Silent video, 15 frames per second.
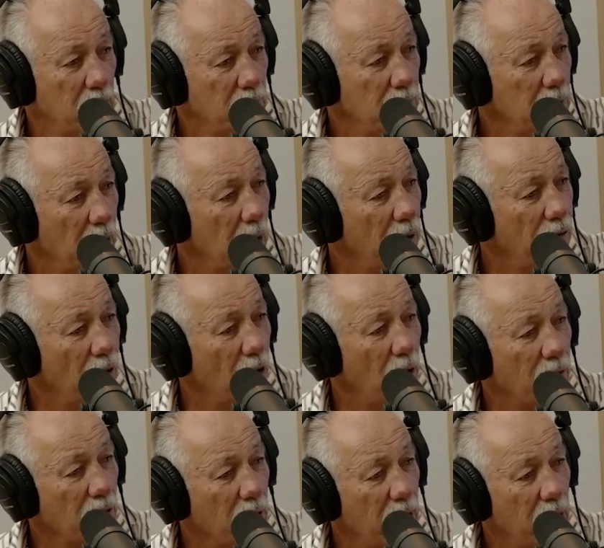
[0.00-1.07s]
you know,
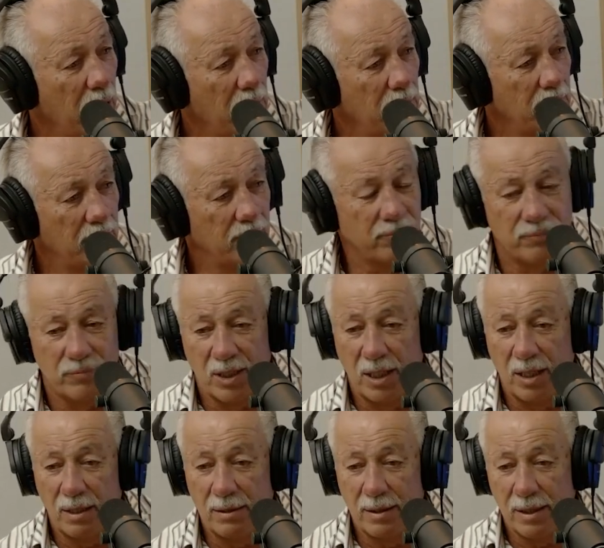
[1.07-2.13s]
$5,000,
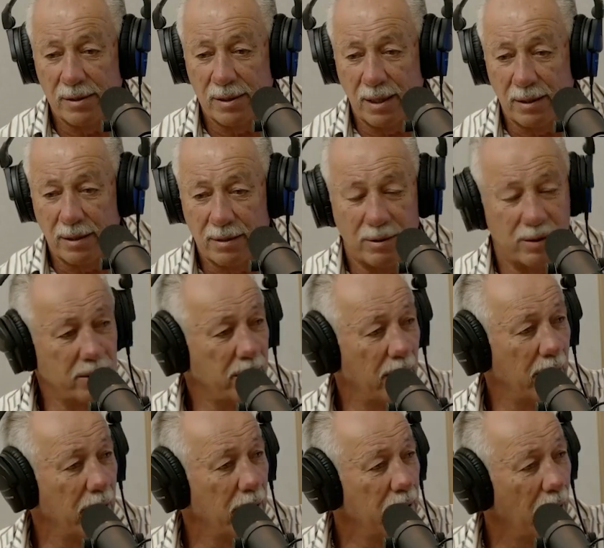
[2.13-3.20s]
and it's going to cost
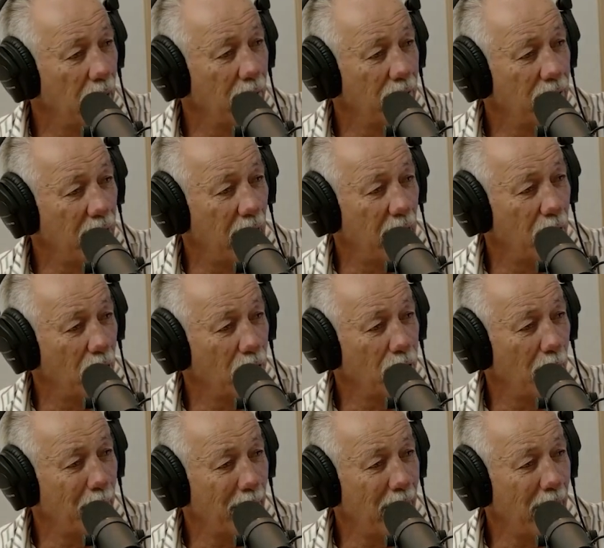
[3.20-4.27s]
you another 10 on
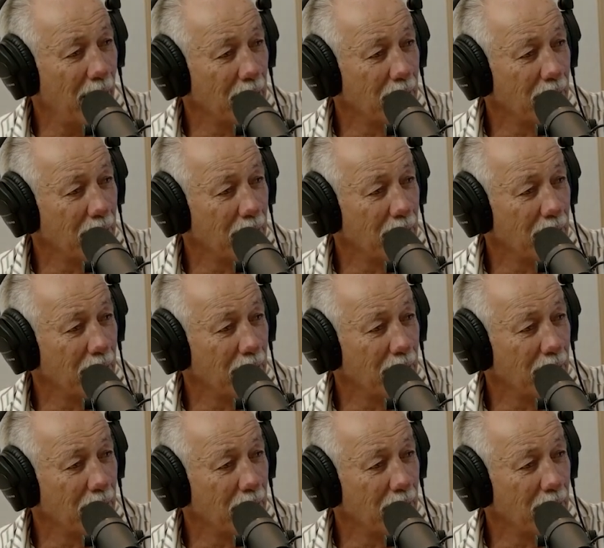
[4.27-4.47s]
top of that.